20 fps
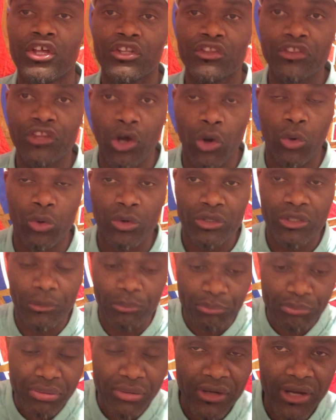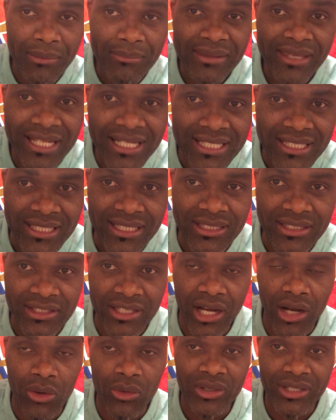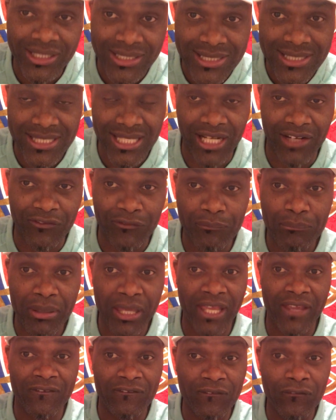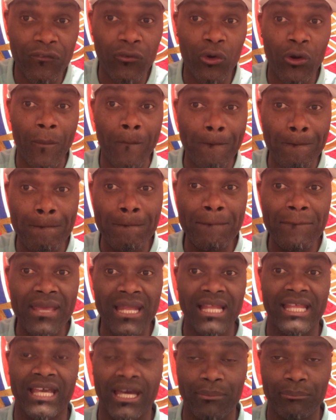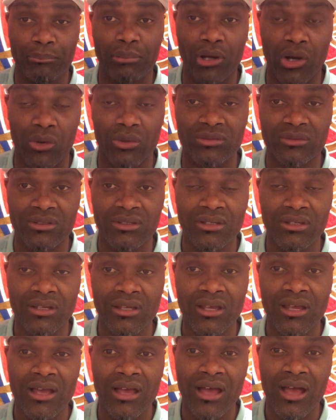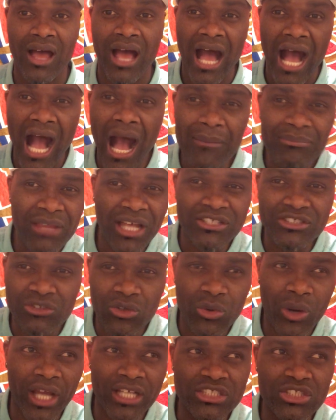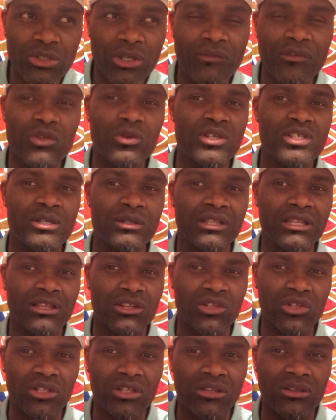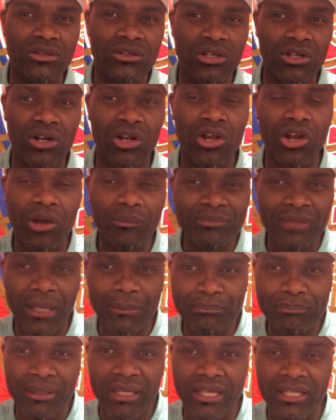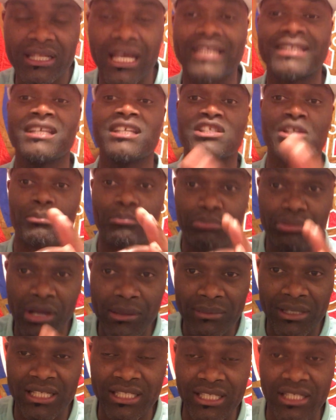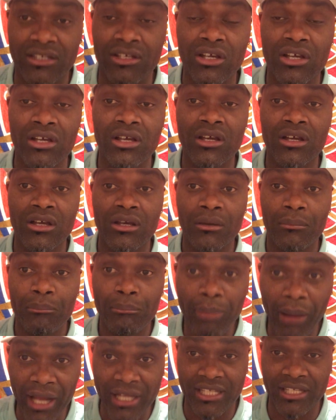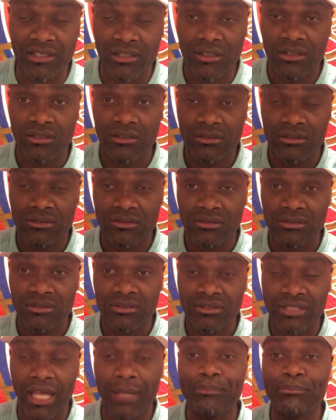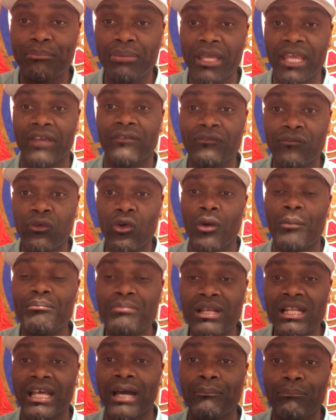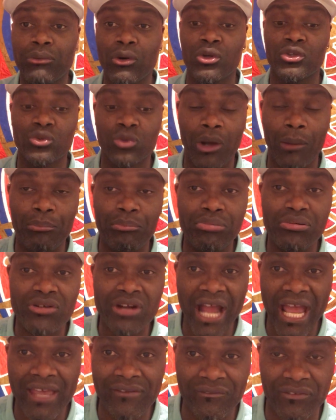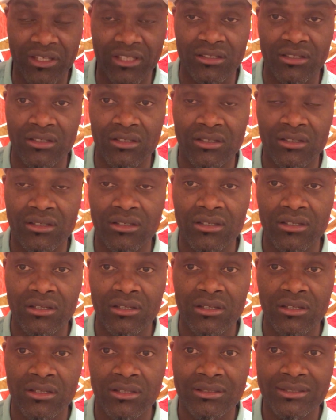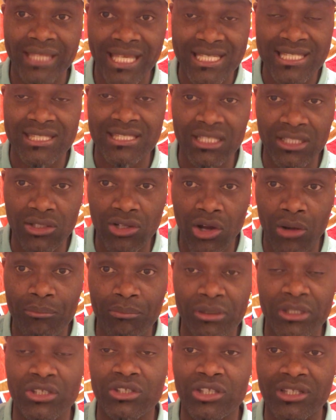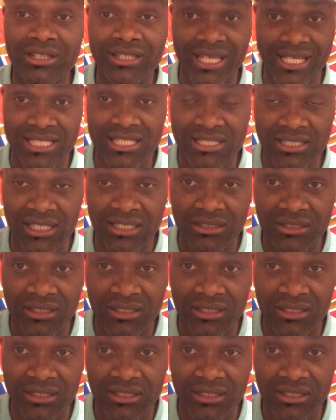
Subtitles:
Now, the Premier League now itself pay £4 million. I'm not quite sure if it was the club that paid. I think it's the Premier League body that paid £4 million to a private testing company to test